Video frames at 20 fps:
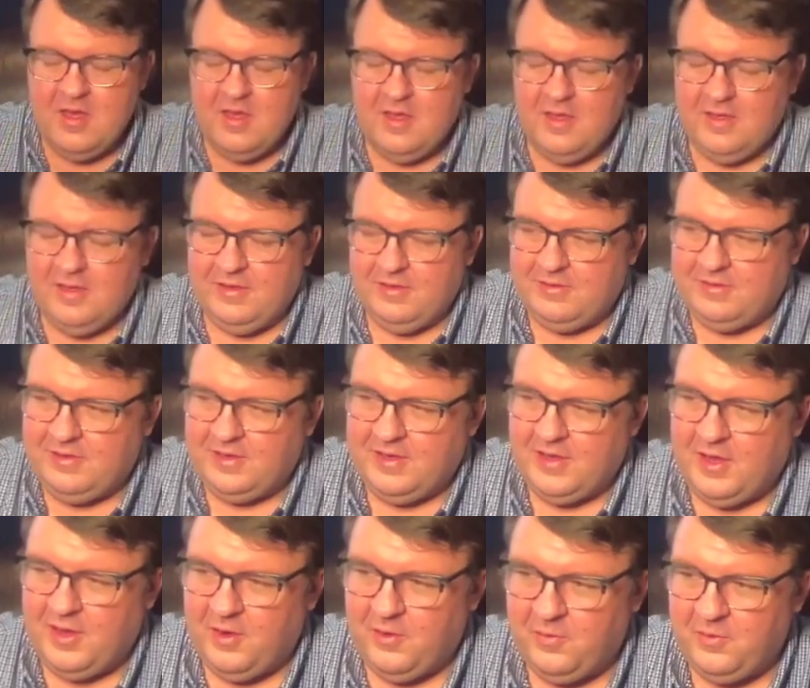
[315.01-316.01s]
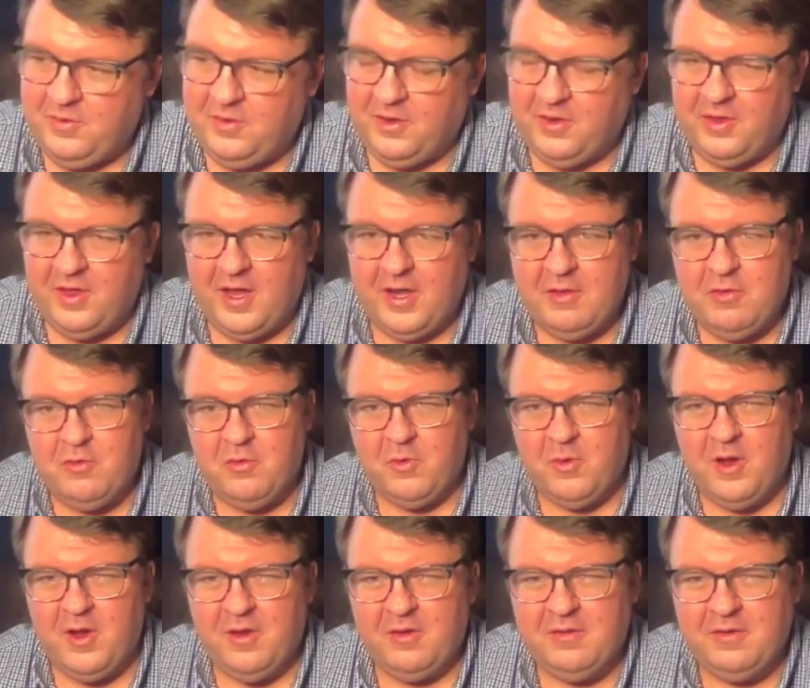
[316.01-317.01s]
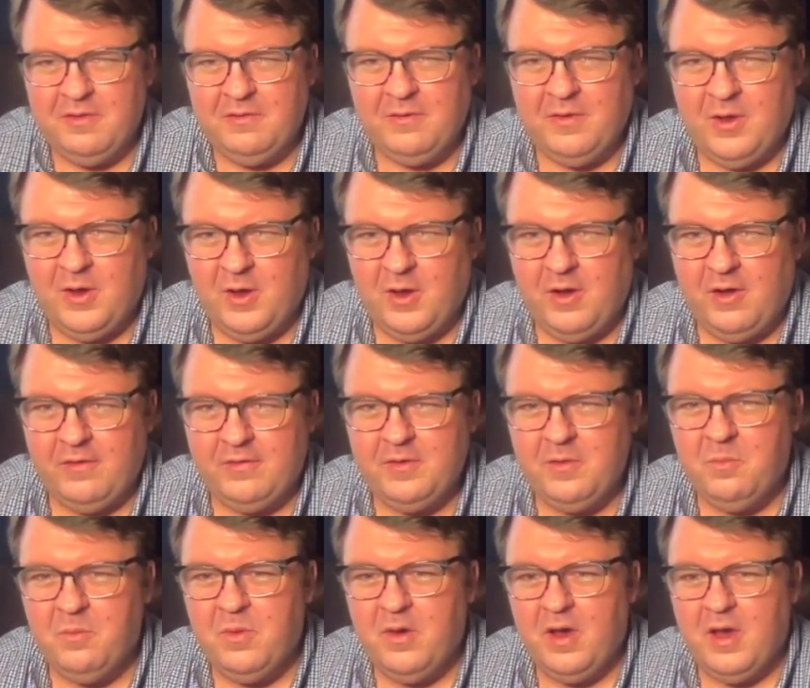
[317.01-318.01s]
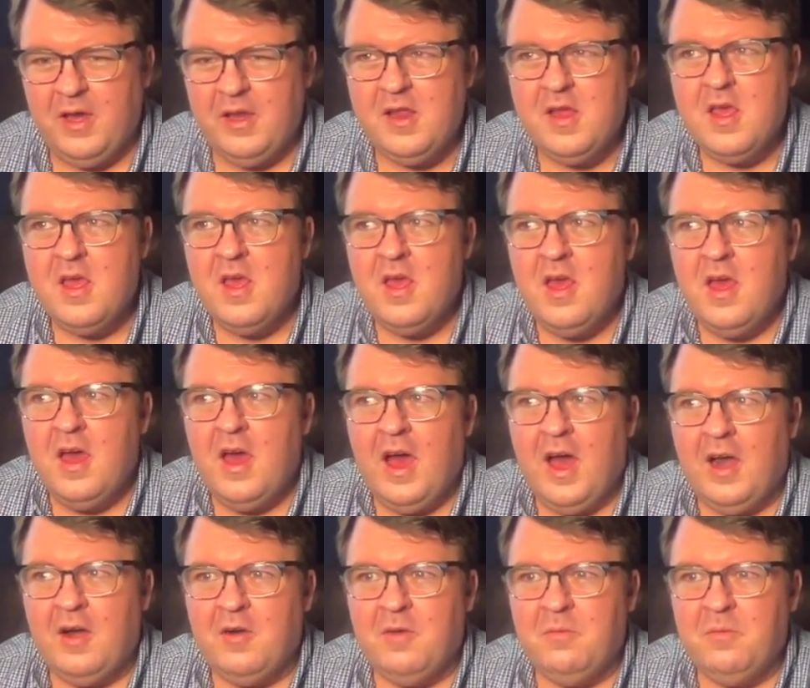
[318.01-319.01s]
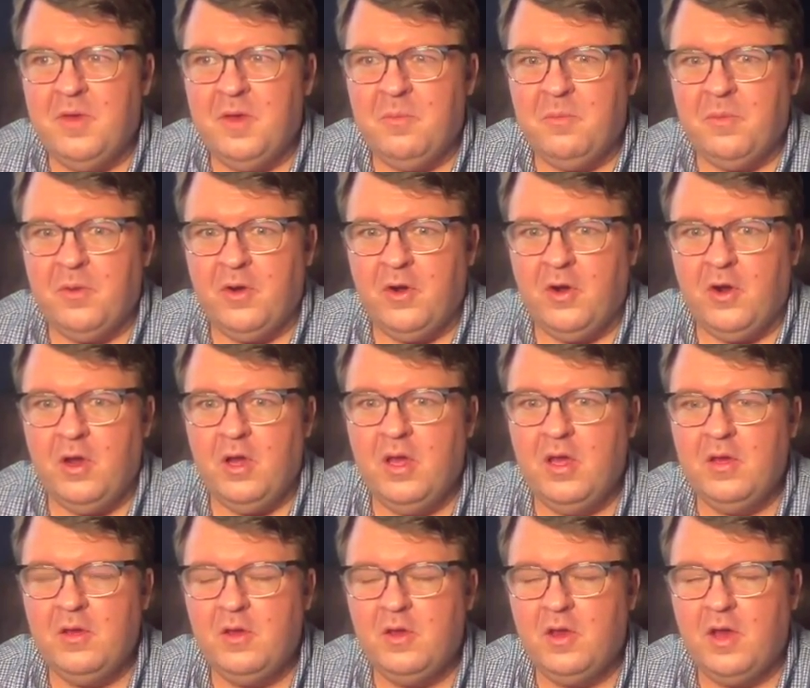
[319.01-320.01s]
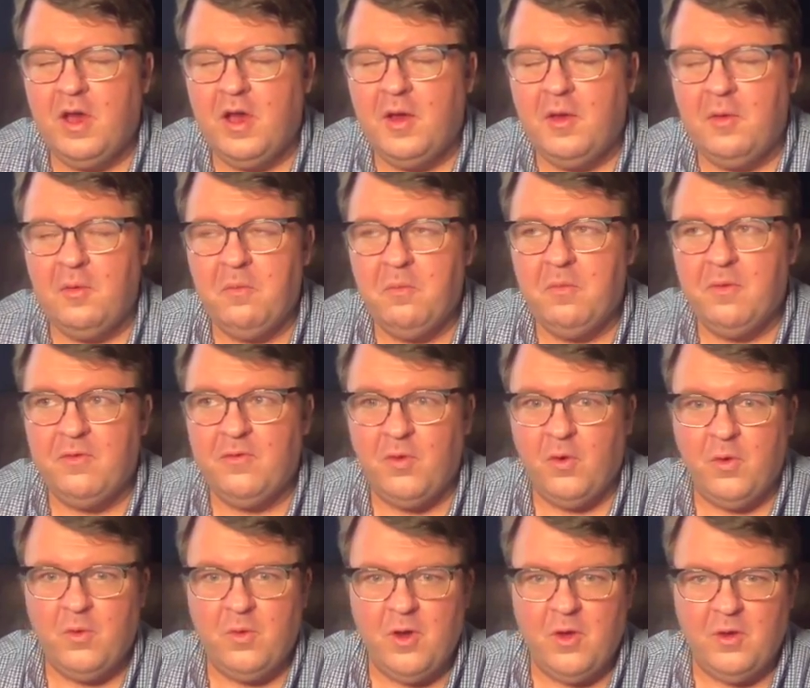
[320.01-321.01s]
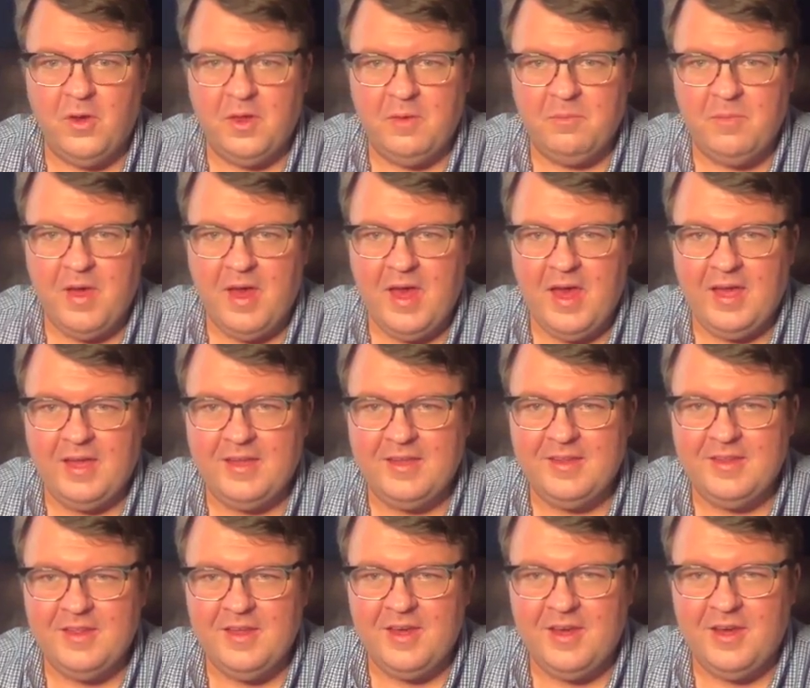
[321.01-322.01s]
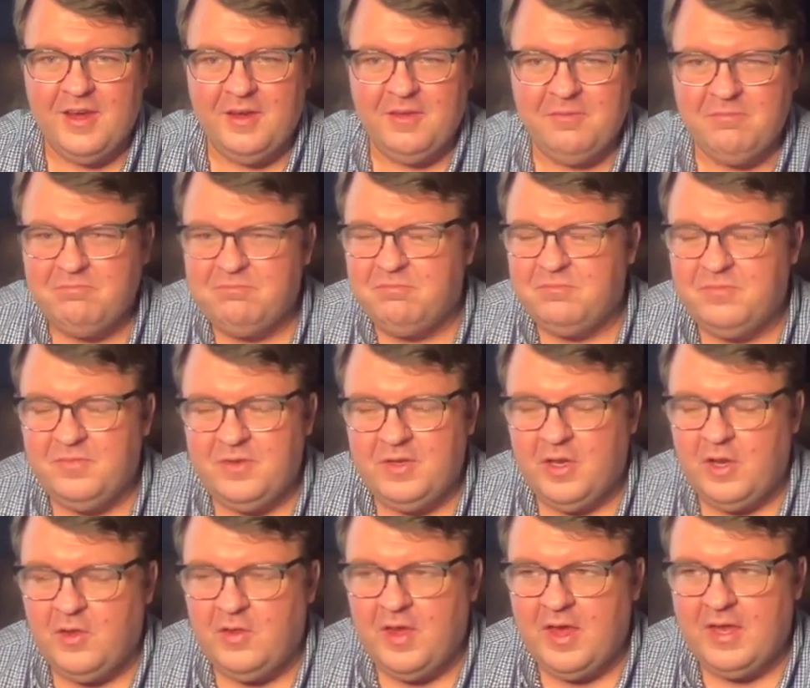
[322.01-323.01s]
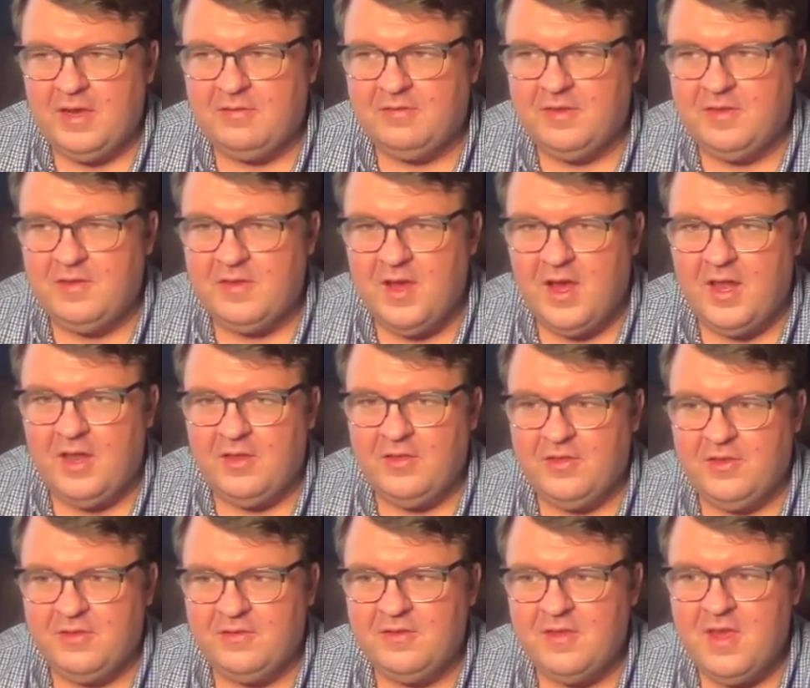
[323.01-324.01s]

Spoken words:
as you know, there are a lot of drugs involved. But I remember before rolling back, the anesthesiologist